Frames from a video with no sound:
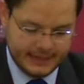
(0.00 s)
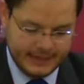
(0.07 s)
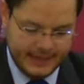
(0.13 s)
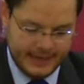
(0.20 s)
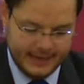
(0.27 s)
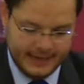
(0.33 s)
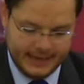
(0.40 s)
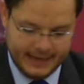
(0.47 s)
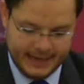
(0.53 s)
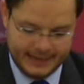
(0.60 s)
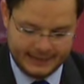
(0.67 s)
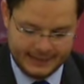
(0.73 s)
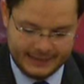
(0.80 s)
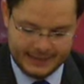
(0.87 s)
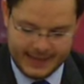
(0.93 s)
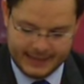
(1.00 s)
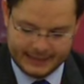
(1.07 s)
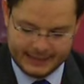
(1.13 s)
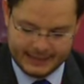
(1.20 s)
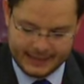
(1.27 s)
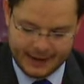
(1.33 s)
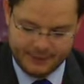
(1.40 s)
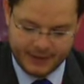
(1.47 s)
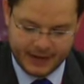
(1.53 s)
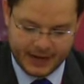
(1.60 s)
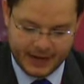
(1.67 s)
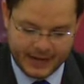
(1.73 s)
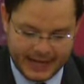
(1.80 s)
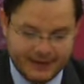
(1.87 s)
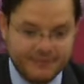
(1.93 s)
And I think that in that
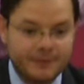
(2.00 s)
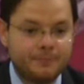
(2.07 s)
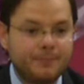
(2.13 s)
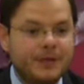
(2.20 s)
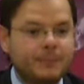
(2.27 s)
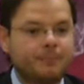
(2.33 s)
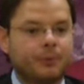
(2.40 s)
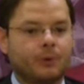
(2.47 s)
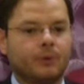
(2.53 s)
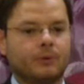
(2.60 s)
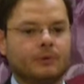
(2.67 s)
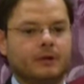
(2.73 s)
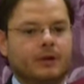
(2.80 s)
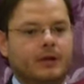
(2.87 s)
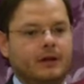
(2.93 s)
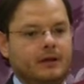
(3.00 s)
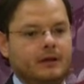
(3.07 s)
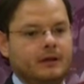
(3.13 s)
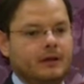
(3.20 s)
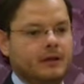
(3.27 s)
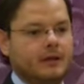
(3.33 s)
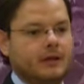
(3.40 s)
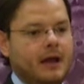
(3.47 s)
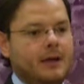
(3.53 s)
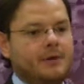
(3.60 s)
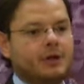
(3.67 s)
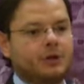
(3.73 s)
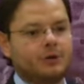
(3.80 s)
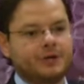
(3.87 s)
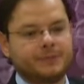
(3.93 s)
regard, even people, I'm
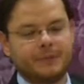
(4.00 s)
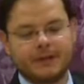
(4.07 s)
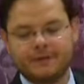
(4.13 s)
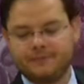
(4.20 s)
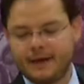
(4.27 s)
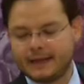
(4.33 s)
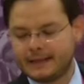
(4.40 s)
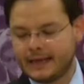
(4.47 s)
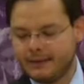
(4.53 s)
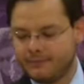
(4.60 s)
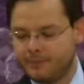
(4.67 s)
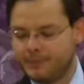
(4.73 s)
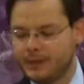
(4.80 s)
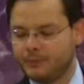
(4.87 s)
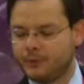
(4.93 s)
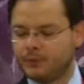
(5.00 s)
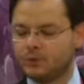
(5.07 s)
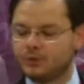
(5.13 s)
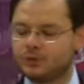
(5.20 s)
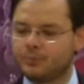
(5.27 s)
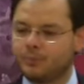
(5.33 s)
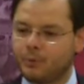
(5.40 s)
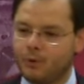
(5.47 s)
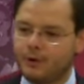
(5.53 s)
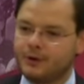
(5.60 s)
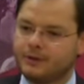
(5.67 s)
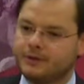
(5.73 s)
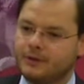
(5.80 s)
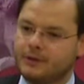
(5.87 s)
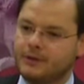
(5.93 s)
encouraged by the fact that even people who
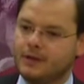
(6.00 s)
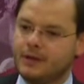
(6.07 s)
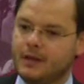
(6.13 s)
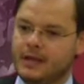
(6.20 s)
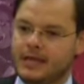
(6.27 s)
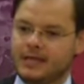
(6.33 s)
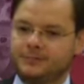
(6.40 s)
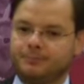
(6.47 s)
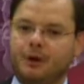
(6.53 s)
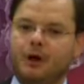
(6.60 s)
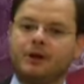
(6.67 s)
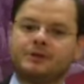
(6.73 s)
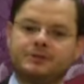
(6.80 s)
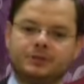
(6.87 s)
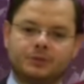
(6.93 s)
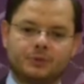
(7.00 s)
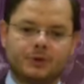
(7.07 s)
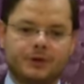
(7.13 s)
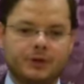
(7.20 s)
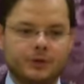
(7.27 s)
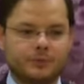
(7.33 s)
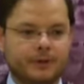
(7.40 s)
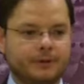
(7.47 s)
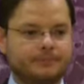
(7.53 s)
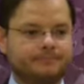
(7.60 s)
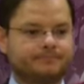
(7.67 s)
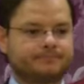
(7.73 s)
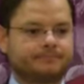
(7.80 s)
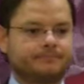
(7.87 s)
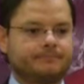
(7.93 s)
support his policy toward Cuba
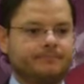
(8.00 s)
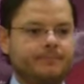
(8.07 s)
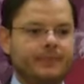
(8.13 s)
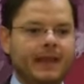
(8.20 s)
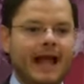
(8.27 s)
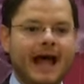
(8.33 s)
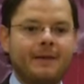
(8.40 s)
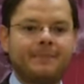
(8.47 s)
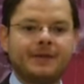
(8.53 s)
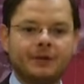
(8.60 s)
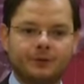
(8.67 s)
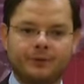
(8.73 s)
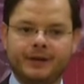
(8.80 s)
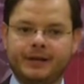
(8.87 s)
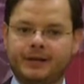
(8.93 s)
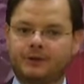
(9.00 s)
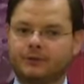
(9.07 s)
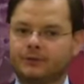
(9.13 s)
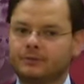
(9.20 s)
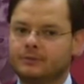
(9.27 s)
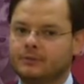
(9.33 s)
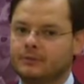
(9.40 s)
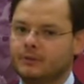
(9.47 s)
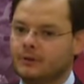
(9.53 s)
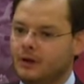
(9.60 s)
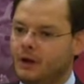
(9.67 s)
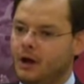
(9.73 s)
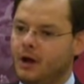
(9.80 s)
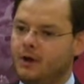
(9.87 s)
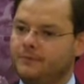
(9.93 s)
have been critical
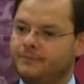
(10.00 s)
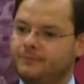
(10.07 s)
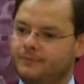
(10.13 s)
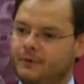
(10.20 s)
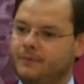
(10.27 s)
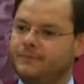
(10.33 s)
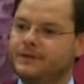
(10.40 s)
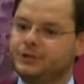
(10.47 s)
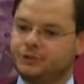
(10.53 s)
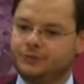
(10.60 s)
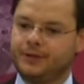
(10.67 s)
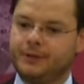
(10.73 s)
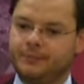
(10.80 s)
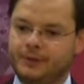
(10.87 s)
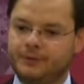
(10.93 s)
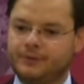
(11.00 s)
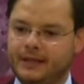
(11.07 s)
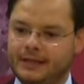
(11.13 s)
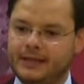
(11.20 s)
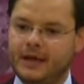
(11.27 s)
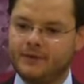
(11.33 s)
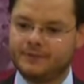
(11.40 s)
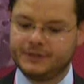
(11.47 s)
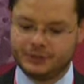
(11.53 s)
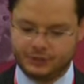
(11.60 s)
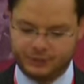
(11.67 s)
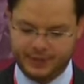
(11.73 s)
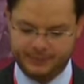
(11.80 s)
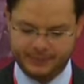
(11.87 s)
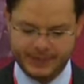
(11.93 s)
of this trip, of the idea of this
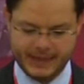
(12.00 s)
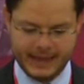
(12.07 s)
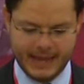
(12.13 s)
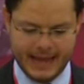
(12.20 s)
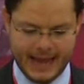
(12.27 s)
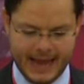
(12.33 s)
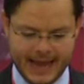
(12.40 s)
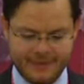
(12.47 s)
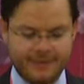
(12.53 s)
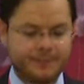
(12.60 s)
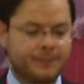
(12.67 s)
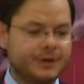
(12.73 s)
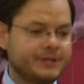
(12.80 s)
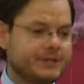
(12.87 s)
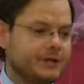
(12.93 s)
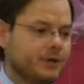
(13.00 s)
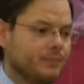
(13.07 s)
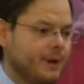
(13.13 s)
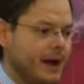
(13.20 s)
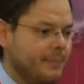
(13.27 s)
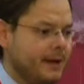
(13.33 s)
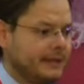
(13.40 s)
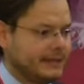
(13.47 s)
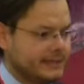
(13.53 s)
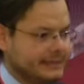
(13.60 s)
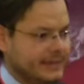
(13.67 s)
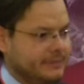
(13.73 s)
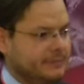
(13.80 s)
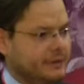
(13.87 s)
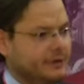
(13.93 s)
trip. And even President Obama in
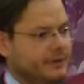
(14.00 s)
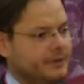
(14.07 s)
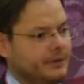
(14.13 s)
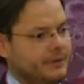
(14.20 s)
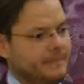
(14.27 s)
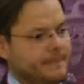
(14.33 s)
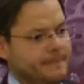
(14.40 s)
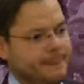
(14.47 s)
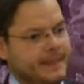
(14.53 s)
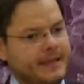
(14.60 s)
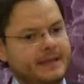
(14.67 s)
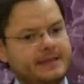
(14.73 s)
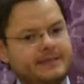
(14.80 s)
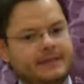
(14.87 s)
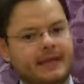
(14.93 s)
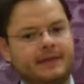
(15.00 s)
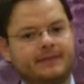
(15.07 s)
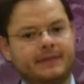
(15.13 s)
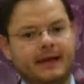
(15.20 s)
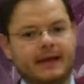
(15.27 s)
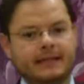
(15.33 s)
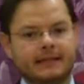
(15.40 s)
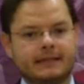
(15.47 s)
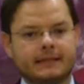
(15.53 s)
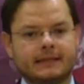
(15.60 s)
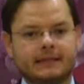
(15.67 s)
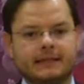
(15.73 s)
December, he said that